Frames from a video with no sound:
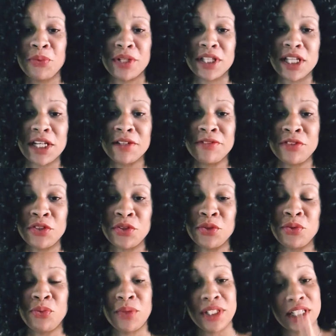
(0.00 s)
We love
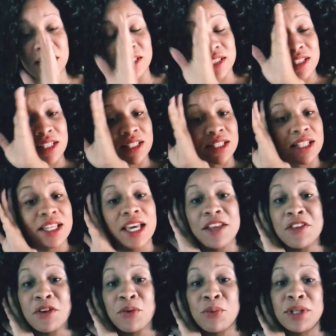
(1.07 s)
you. We need to stick
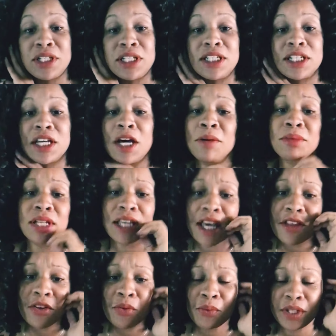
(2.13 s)
together. We need to come
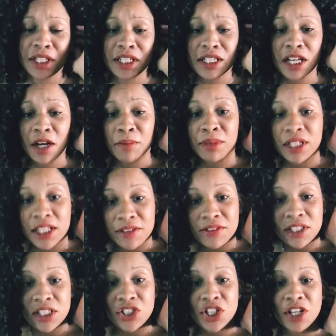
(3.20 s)
together. We need to
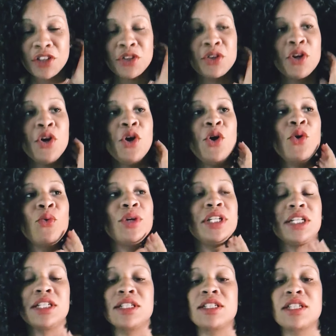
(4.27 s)
uplift each other. We
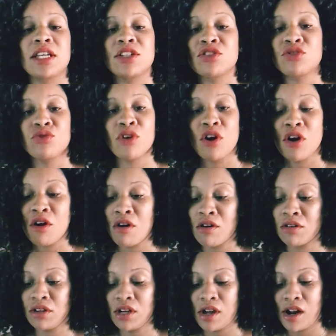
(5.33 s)
need to stay
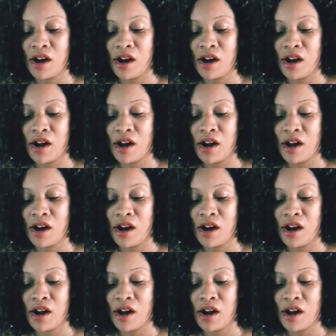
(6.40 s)
strong.